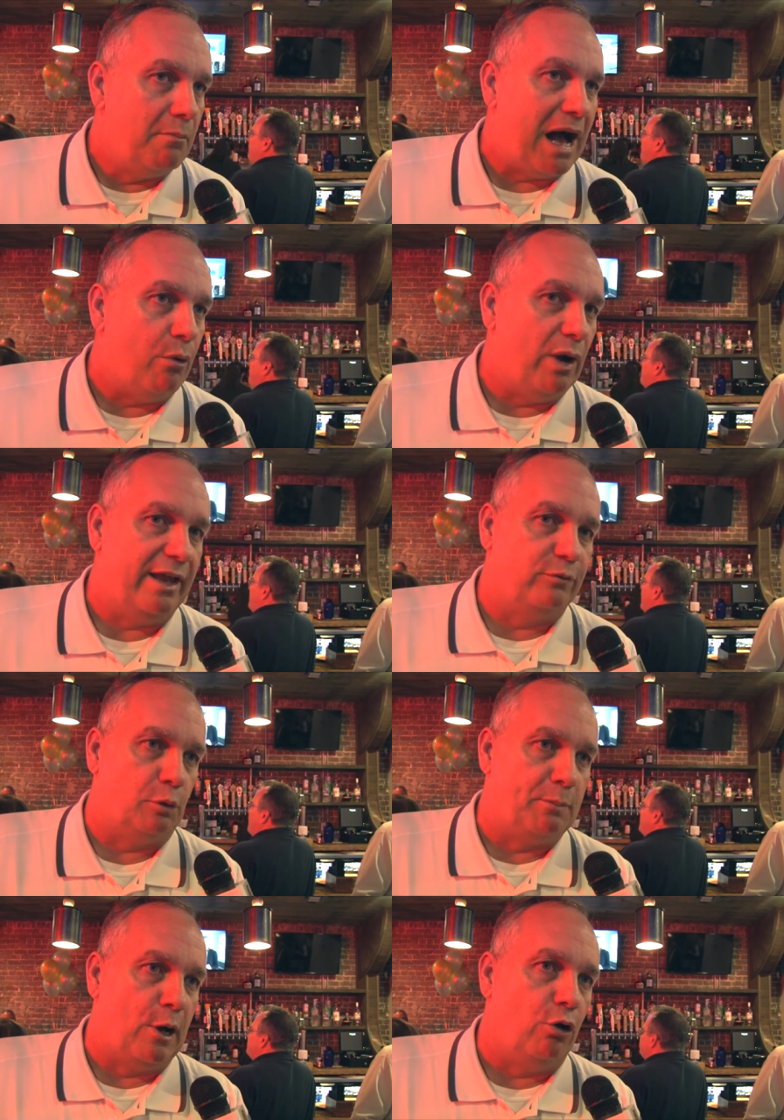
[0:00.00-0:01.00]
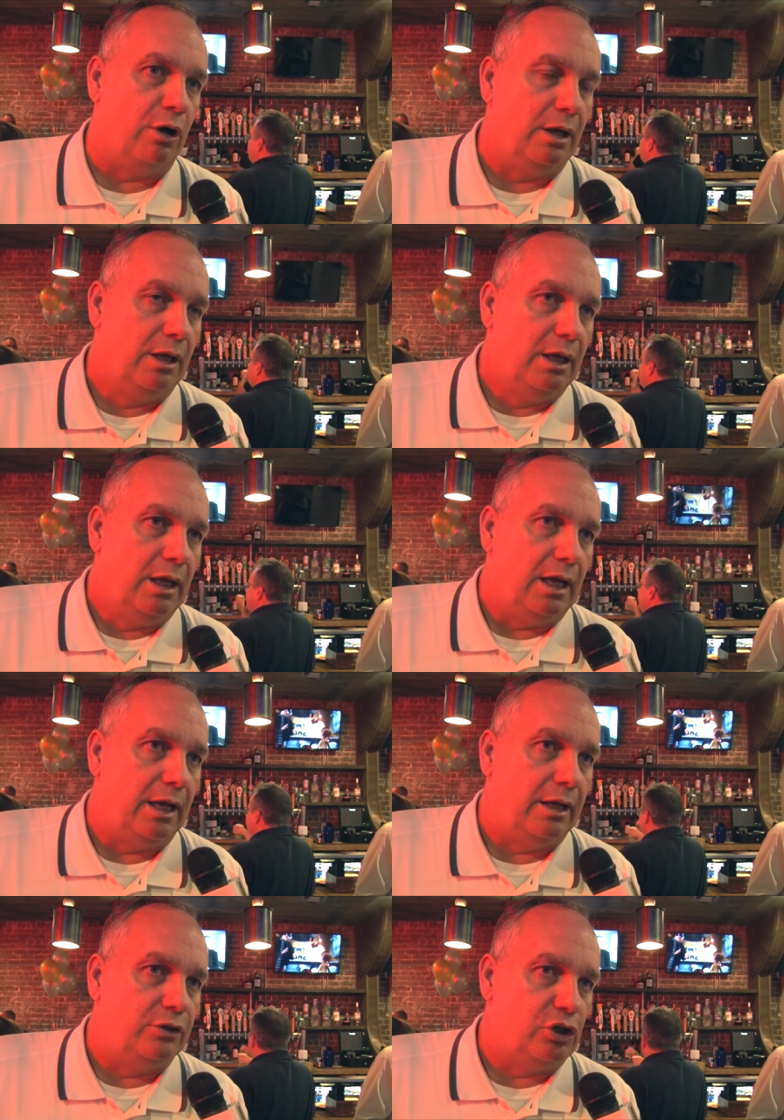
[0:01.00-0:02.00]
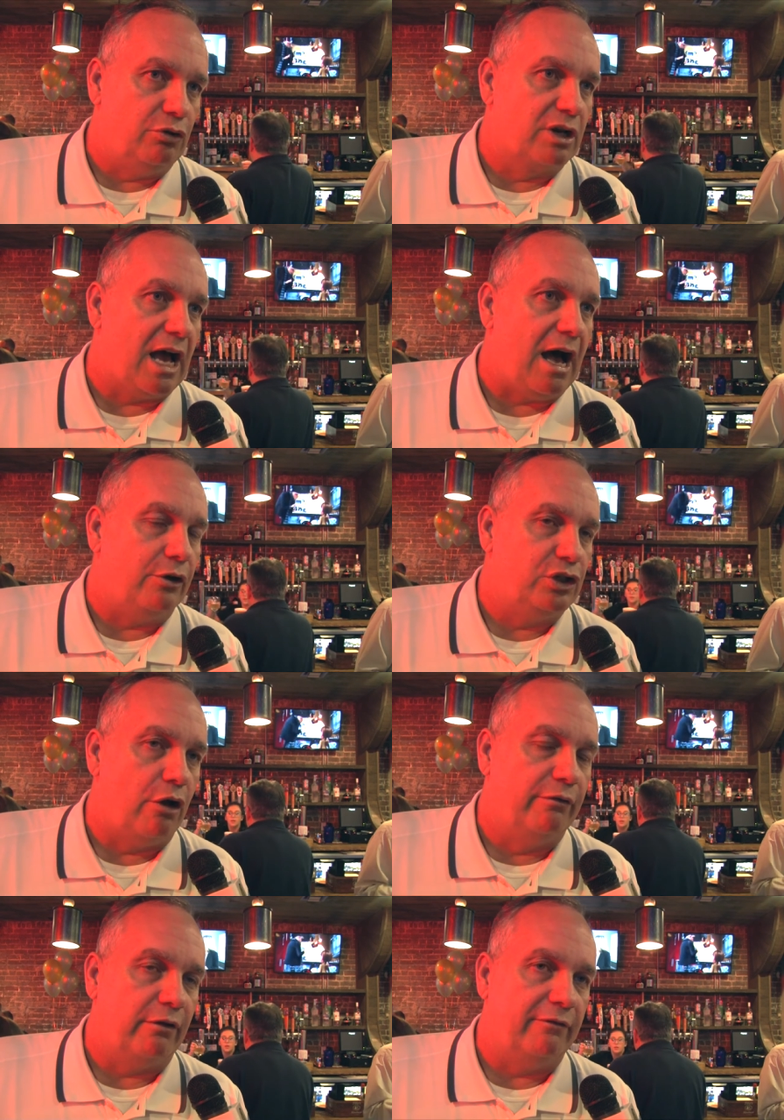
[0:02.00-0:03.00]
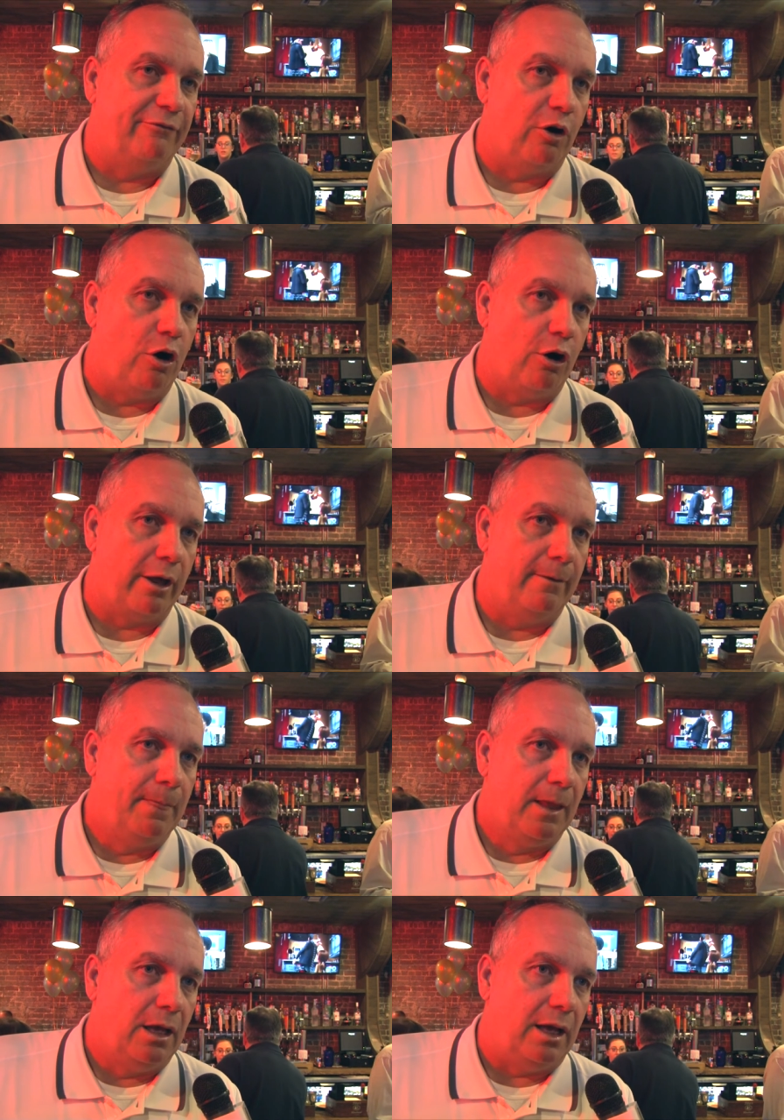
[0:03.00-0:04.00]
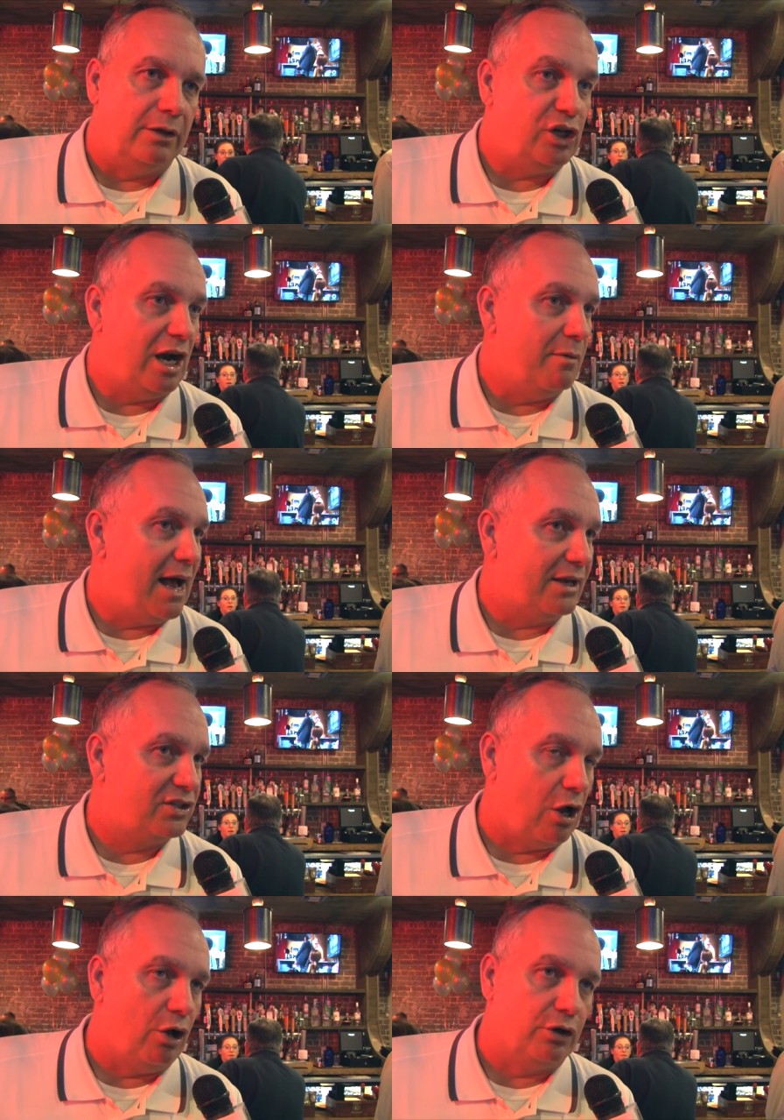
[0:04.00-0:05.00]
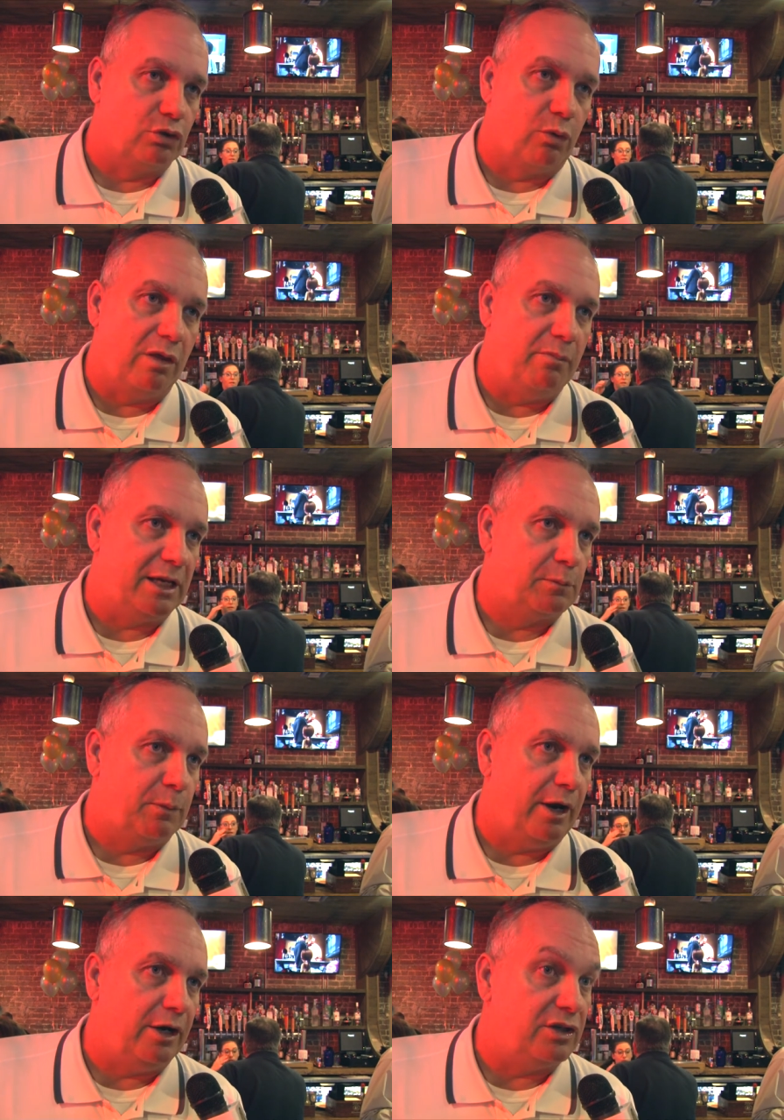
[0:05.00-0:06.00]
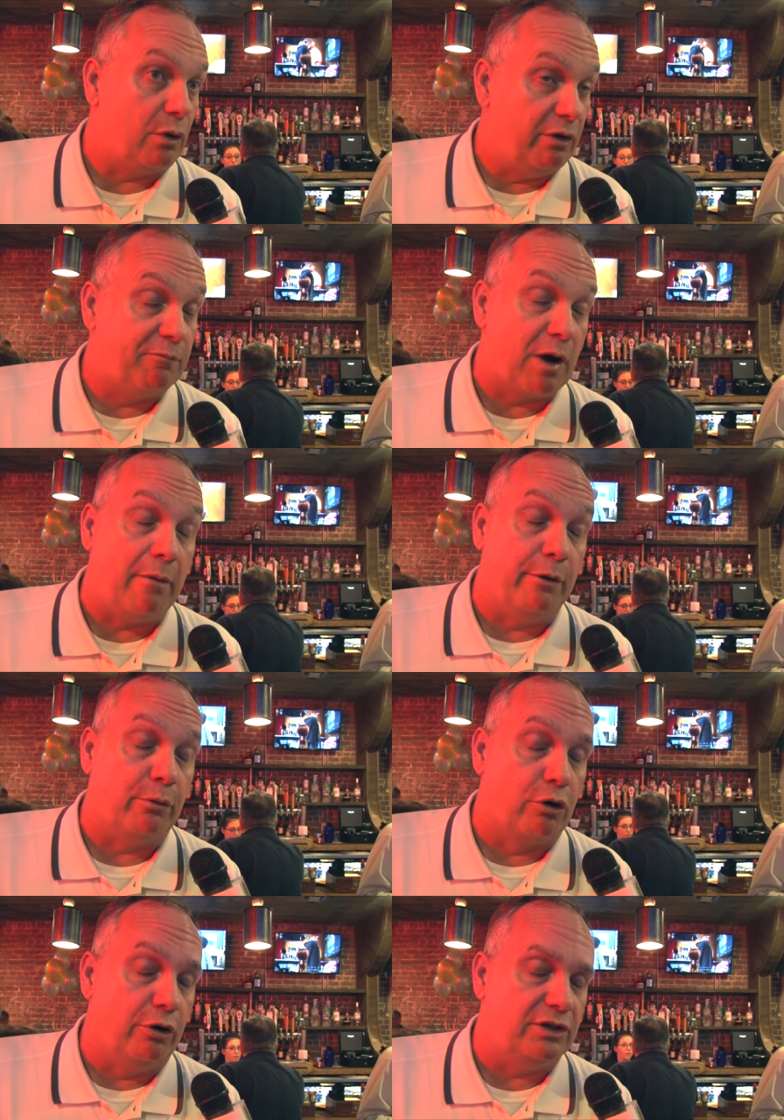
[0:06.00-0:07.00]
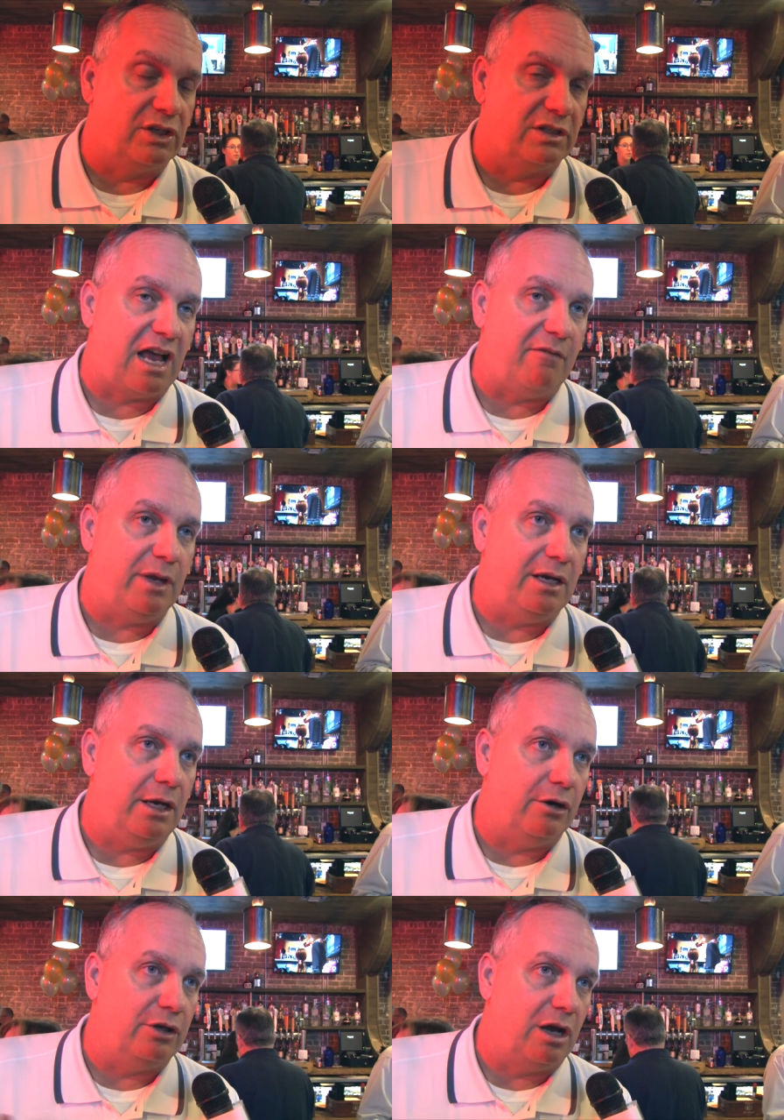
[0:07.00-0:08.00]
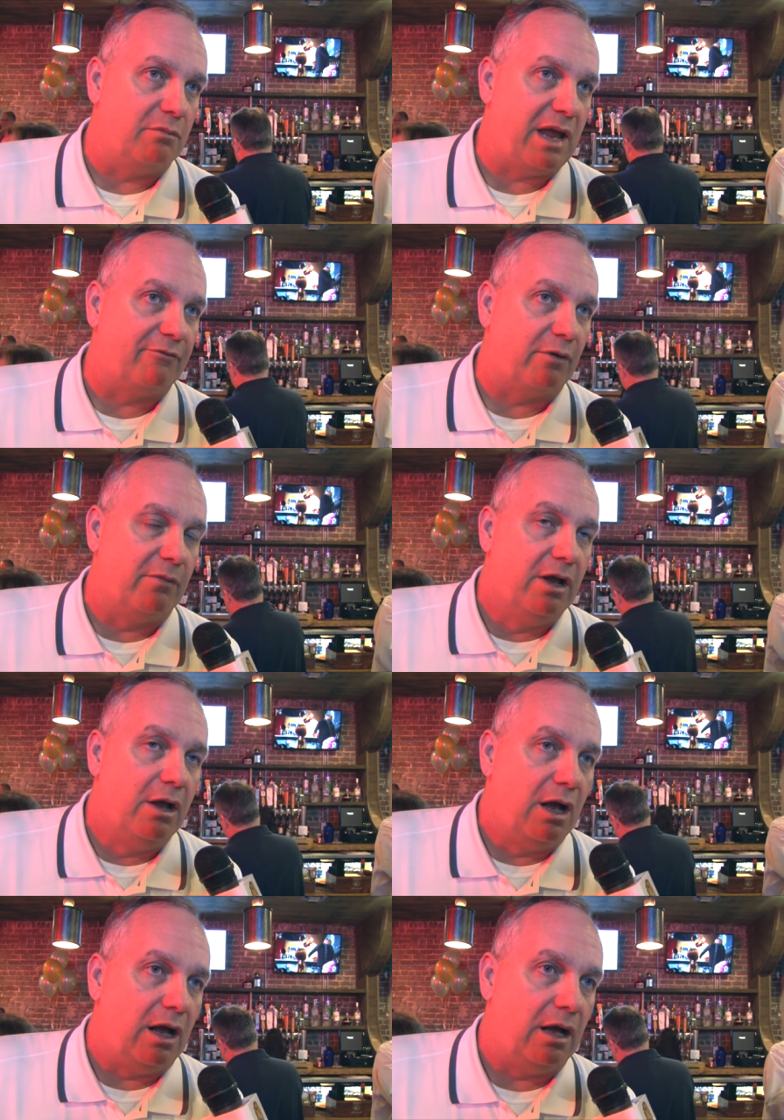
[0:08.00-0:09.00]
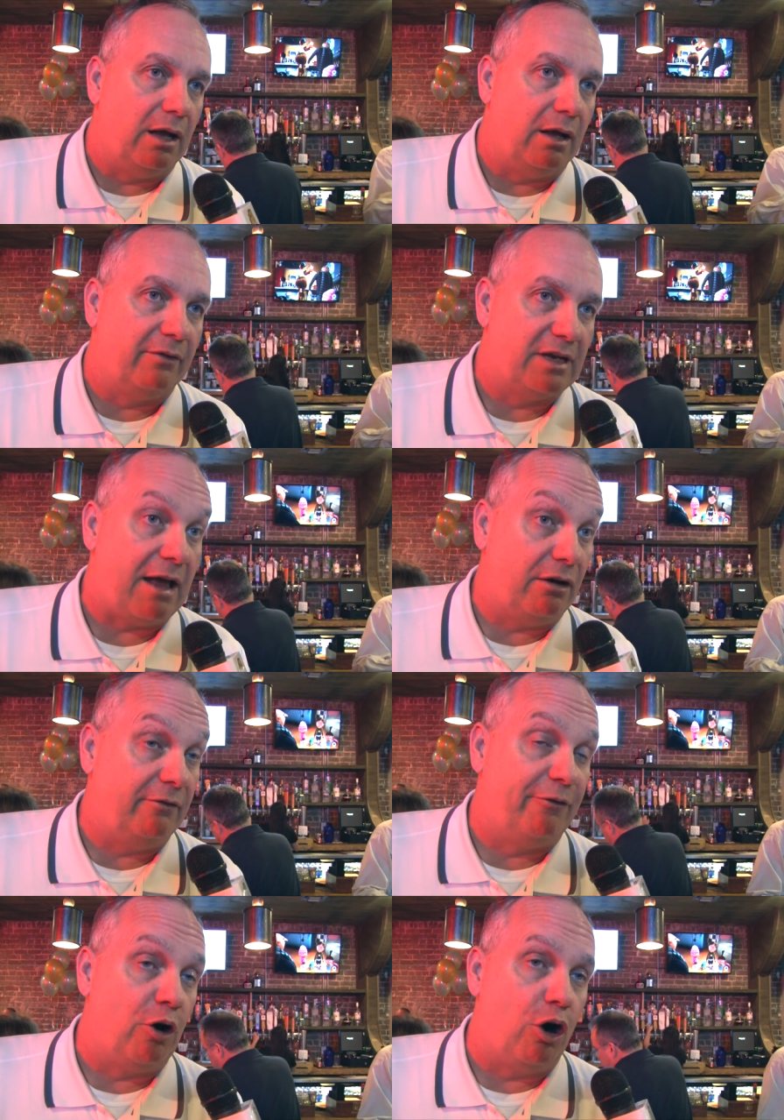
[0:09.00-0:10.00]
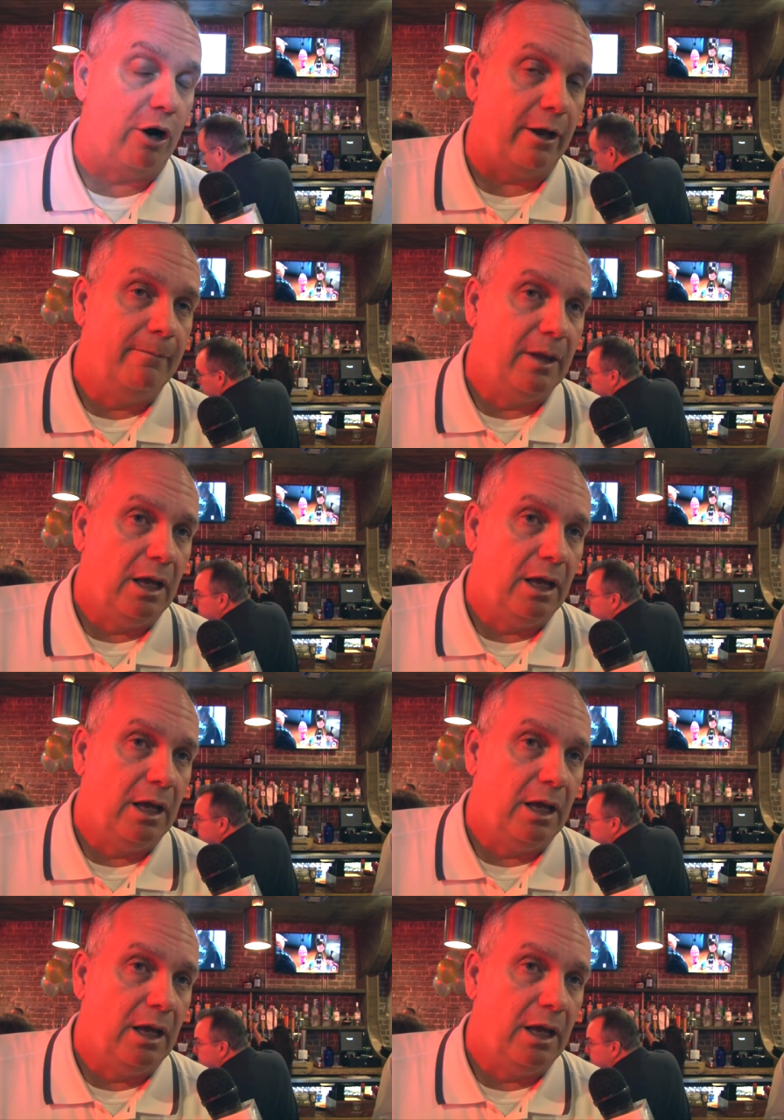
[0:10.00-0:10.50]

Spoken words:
by way of Chipola Junior College over in Florida. Jeremiah Saunders, one of the best players that we've probably recruited since I've been here, young man from down in Florida.